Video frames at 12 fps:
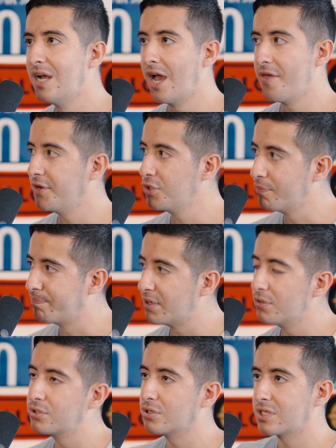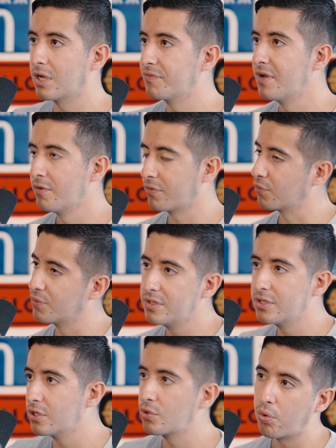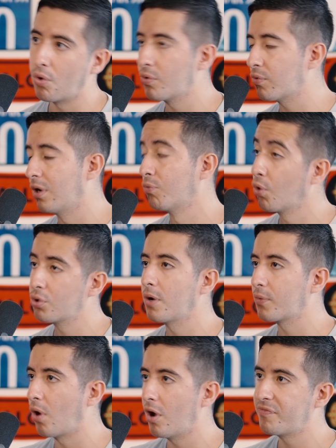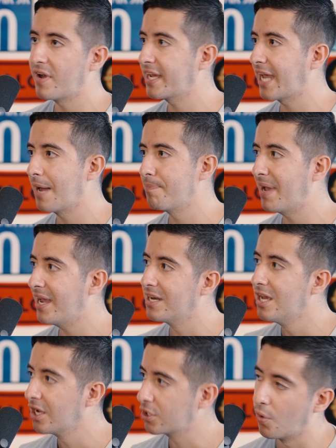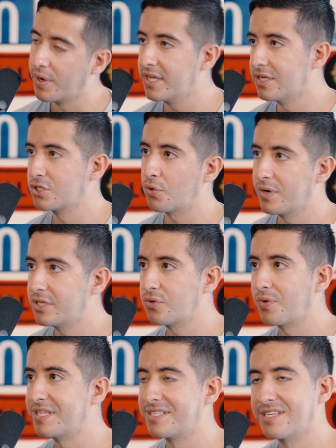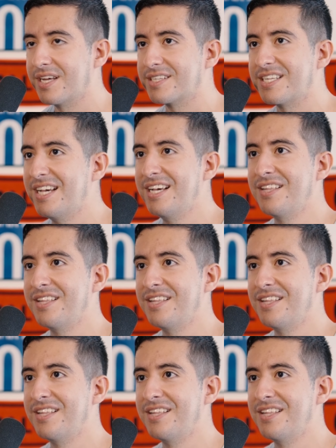and then you build yourself for a really good World Cup qualifying campaign going into 2026.